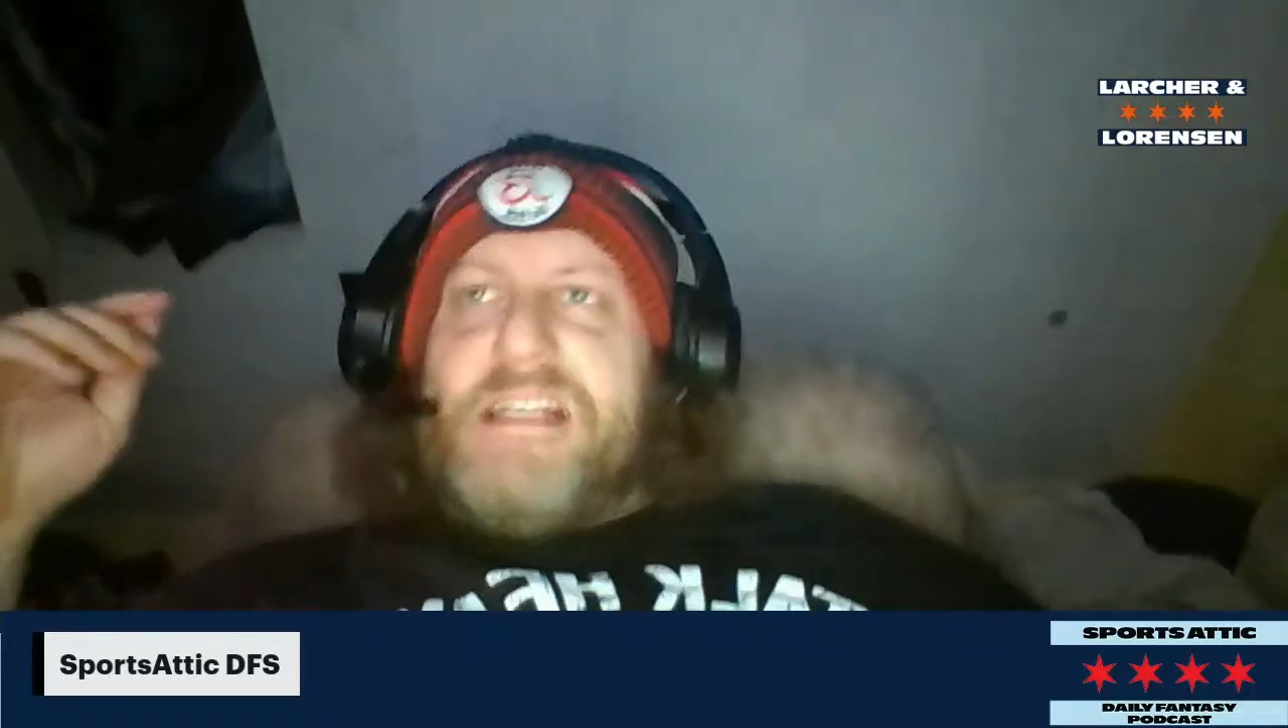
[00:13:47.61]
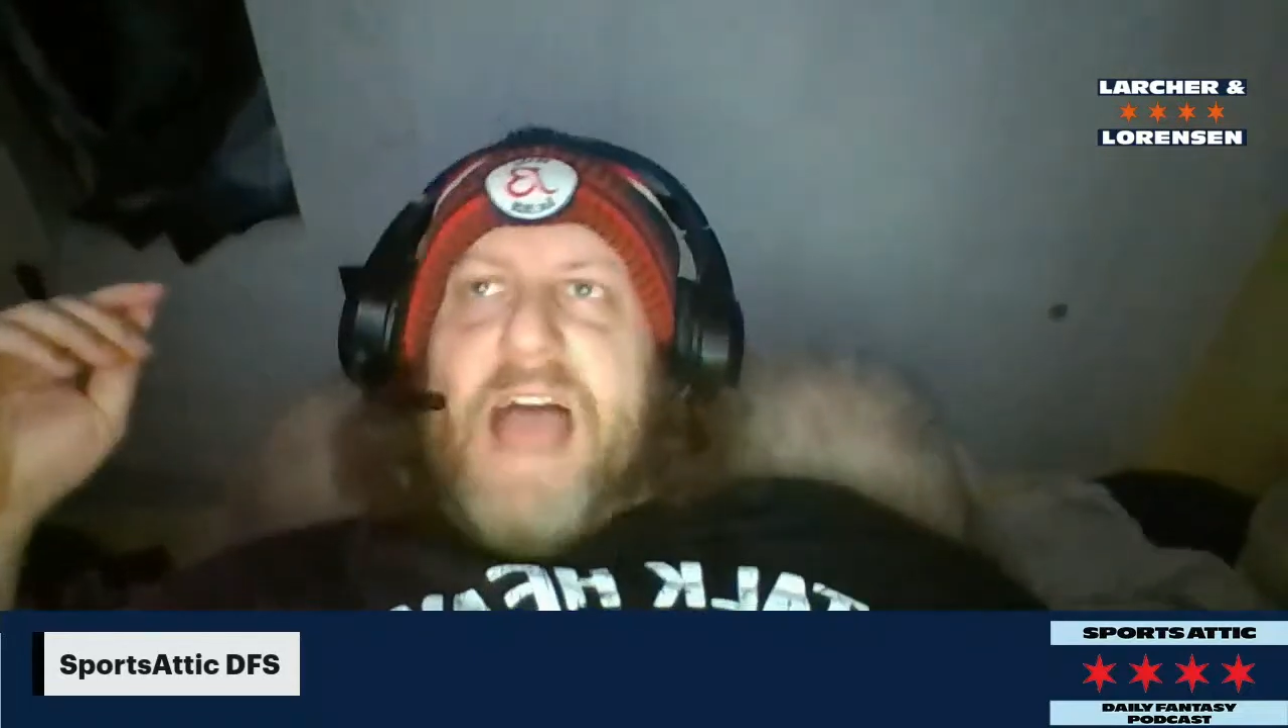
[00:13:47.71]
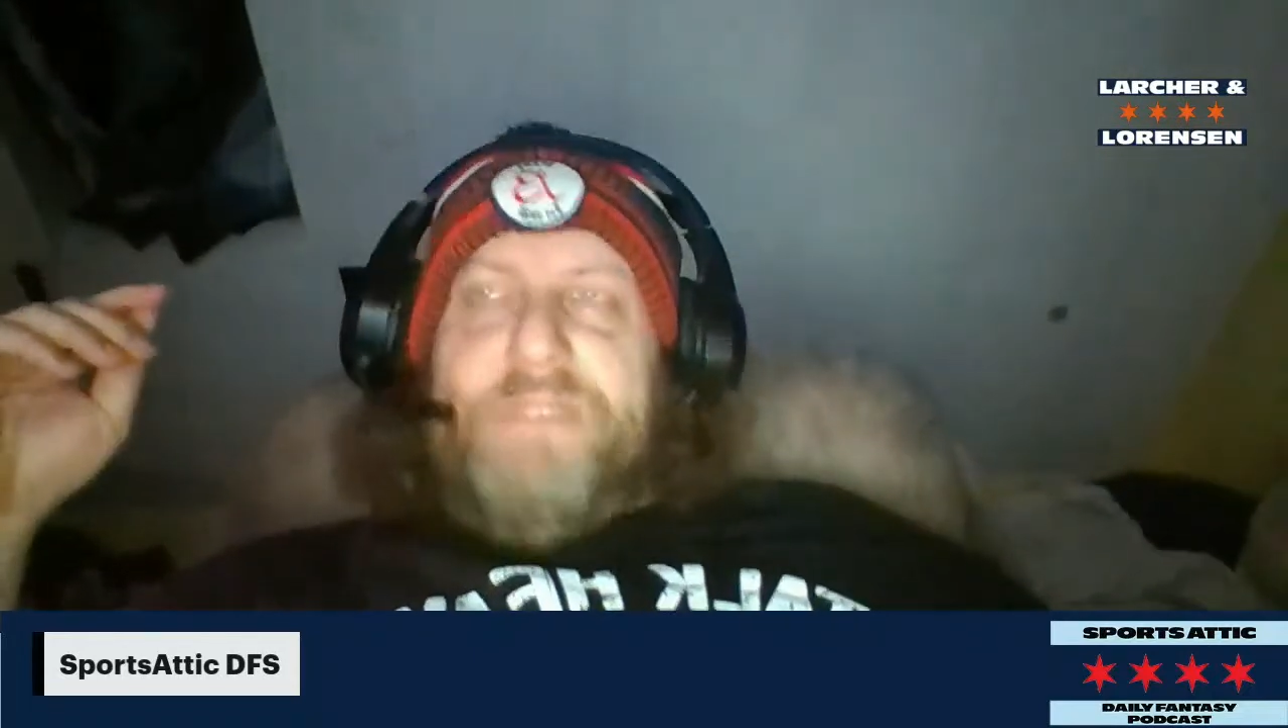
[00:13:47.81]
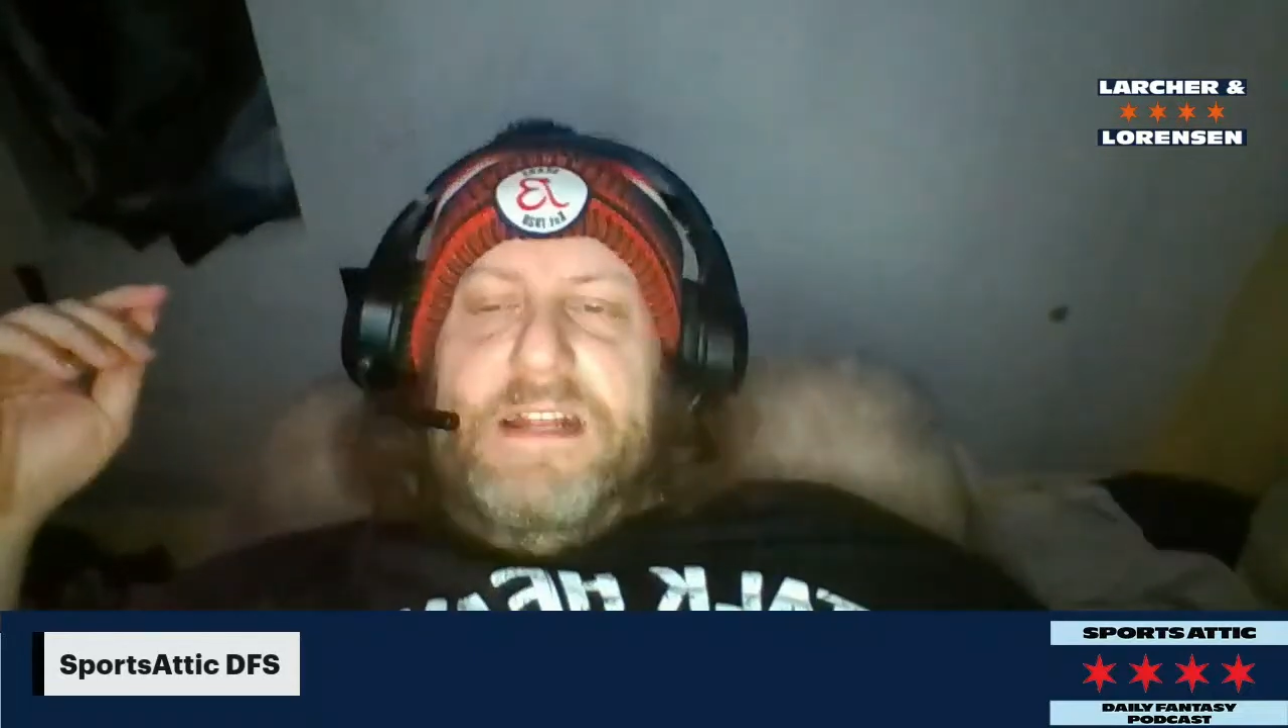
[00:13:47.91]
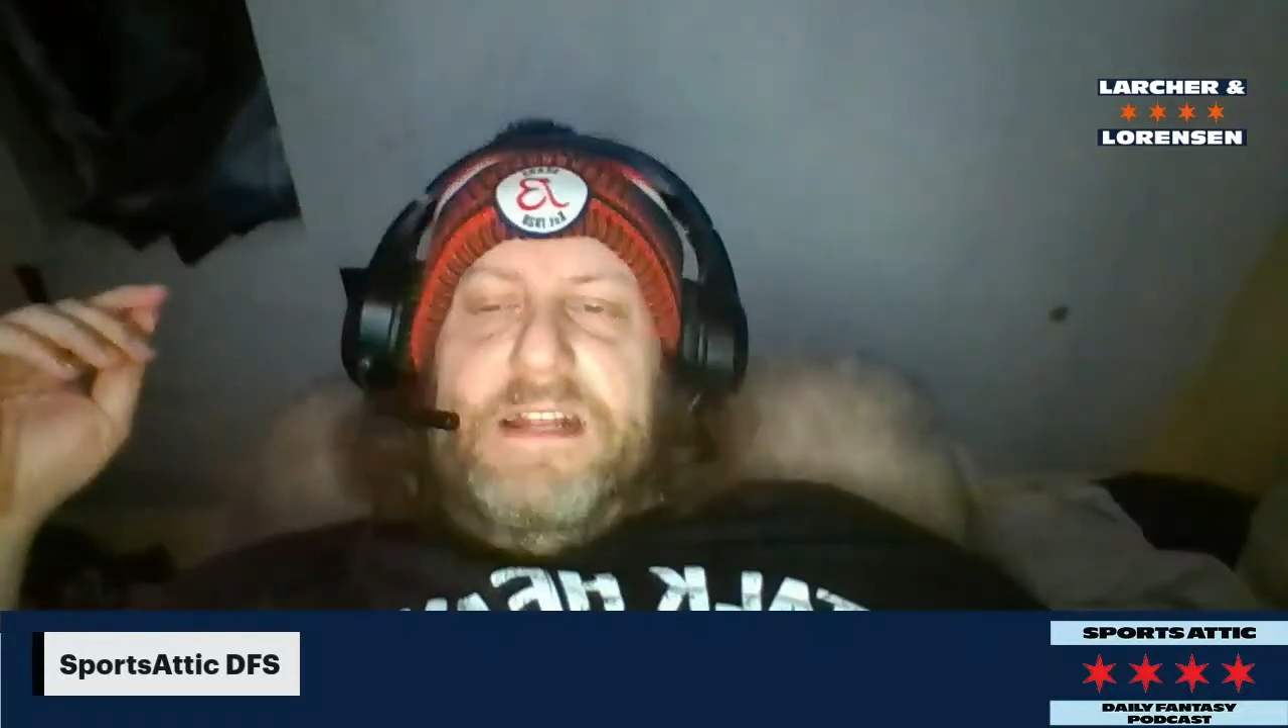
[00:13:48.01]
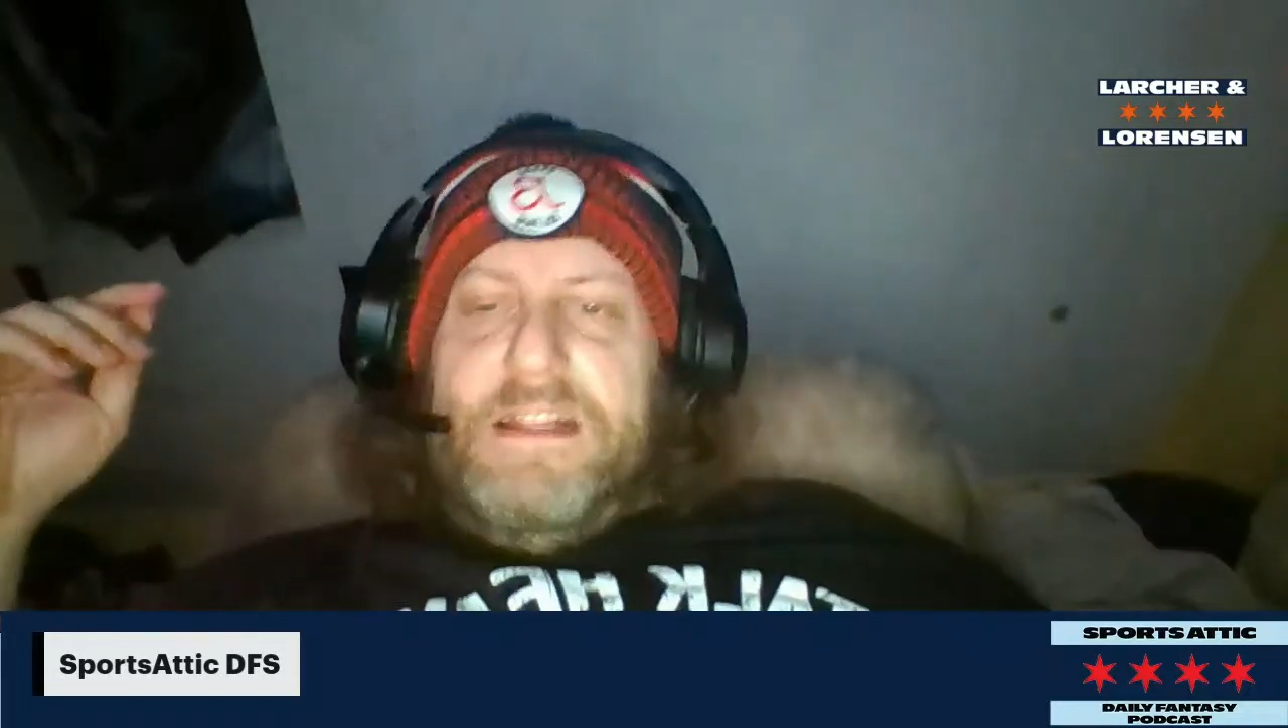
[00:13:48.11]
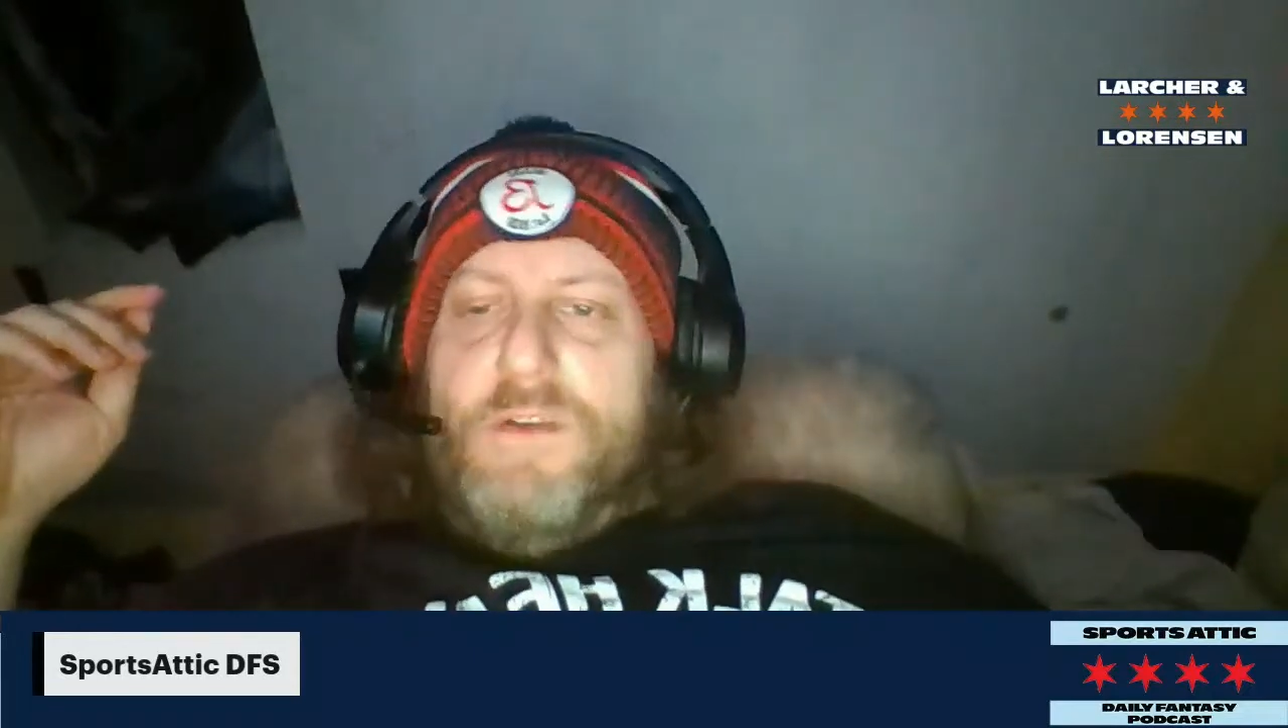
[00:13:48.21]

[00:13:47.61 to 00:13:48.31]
as confident